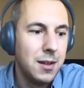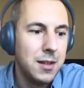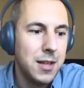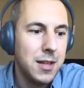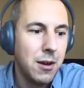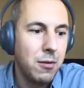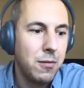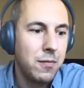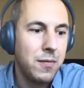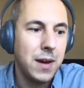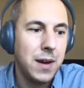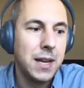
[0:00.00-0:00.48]

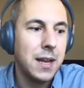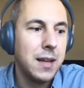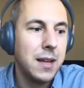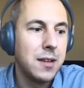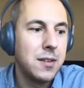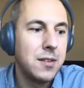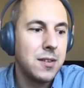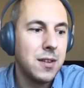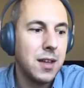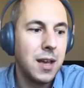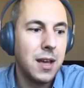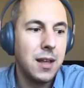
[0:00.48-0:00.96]
Yahoo
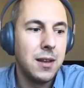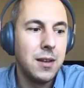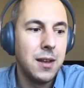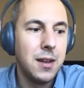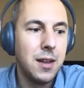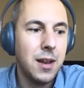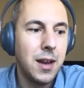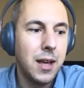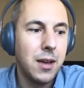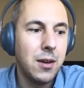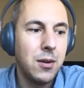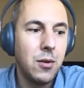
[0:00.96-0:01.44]
Finance,
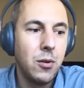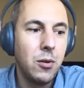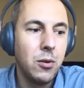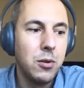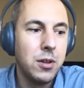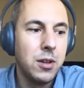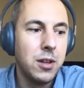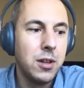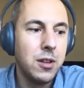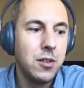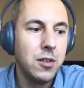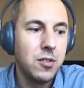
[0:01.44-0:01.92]
and like
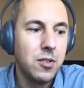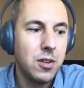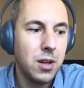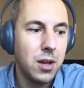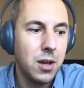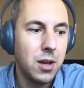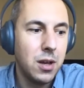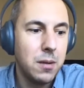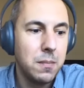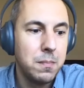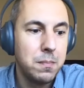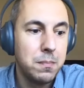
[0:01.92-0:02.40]
all these
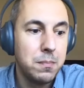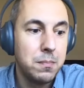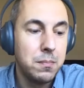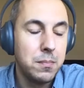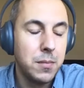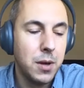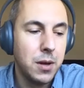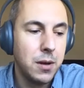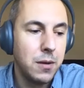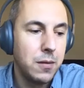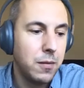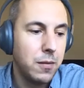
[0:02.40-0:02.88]
or
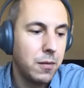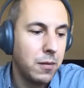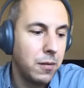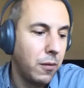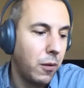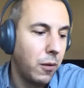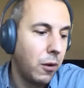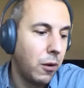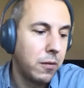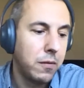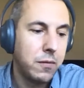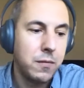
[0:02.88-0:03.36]

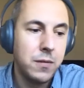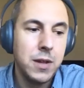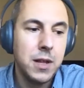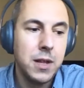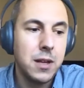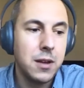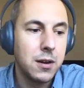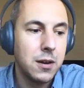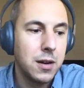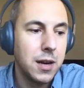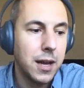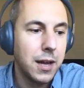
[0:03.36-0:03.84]

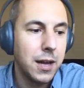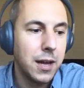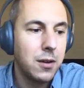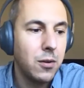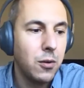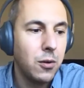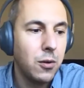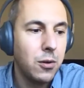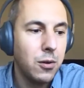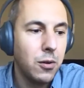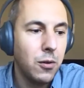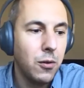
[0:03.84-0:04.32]
Flickr, like
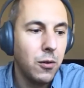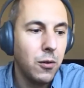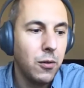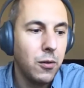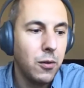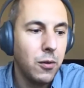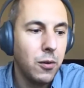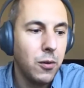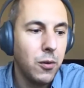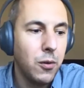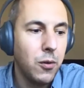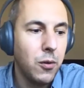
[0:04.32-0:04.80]

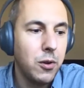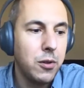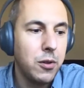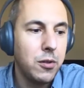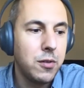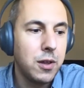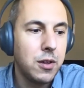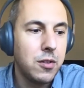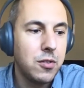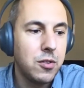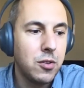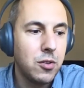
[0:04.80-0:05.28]
all the
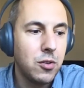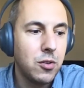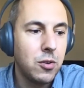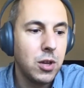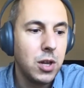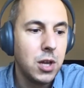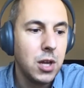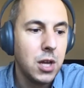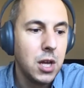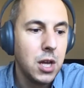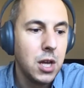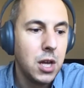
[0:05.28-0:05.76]
things.
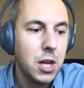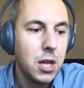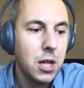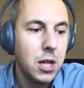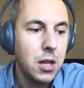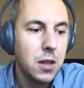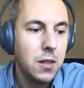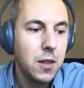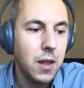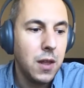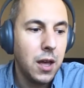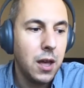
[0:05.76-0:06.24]
So
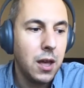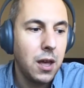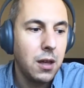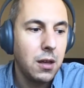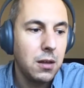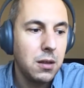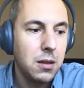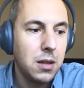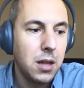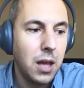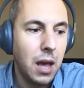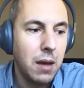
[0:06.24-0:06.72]

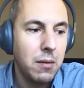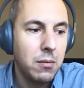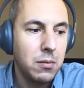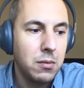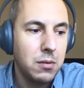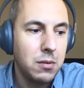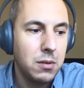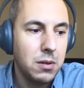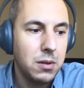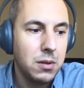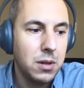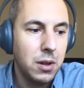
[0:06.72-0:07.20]
they have
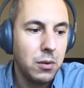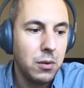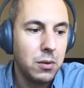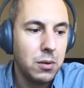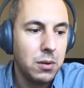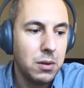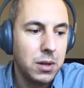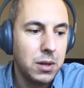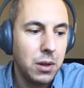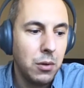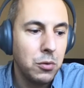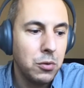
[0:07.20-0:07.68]
their
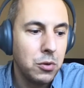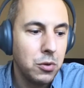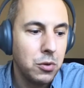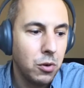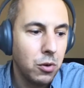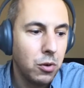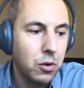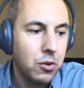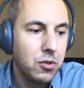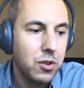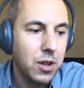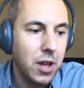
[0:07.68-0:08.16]
own
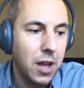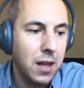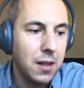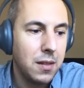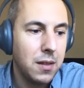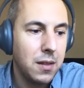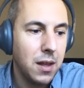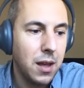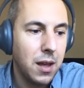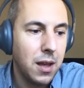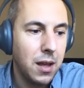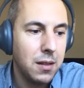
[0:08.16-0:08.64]
goals,
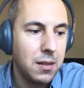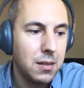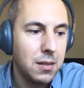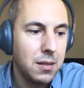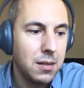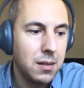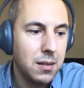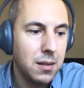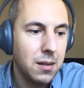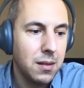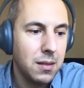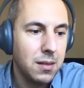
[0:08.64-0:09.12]
and
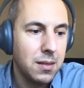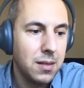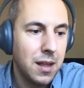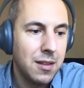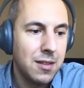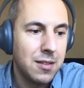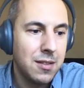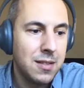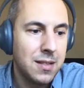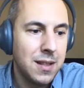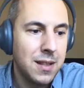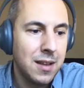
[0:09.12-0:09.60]

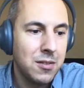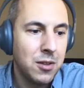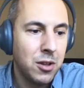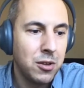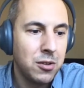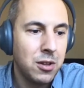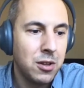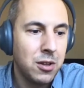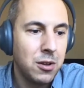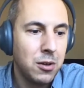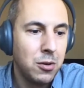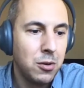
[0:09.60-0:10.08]
that does
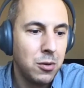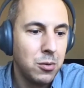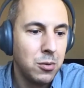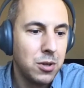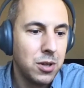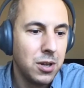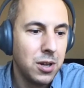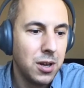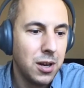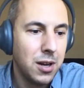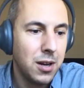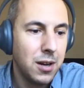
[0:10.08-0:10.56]
not
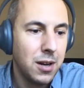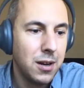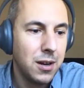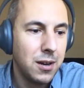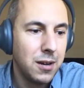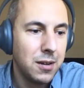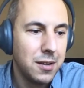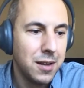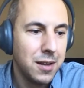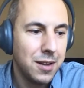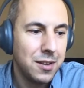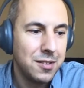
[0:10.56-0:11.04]
include
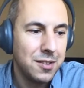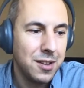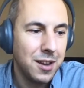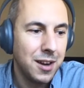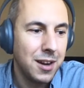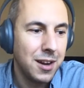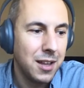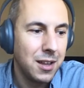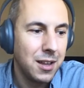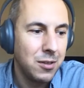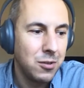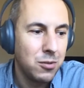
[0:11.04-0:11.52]

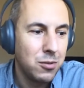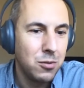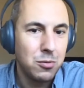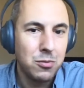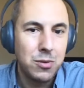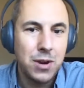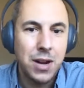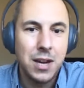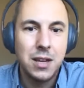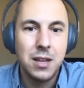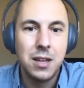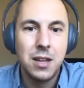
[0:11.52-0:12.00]
necessarily to
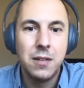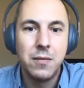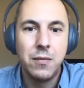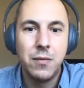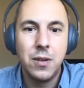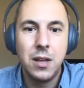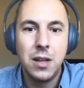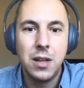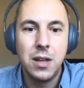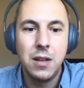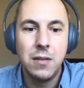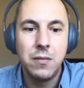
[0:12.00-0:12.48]
run
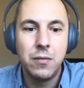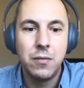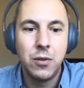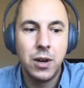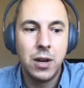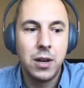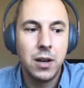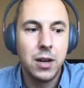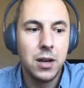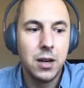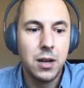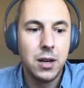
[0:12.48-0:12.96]

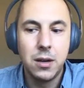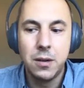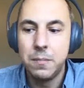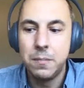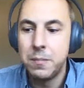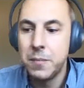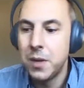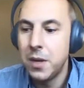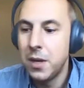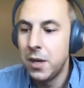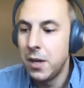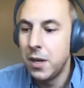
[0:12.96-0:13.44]
infra
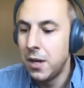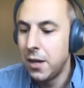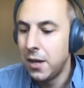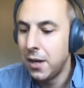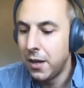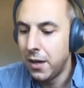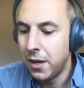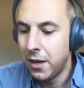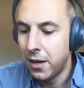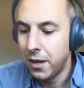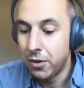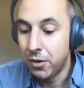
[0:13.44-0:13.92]

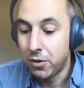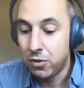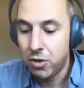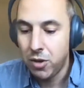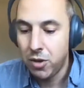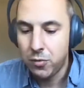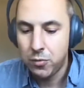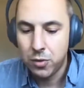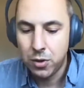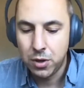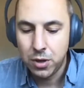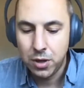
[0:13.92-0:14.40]

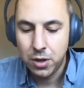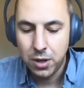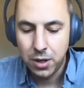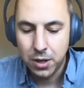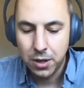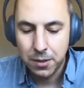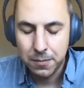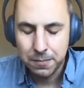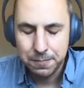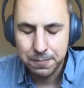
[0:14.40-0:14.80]
software.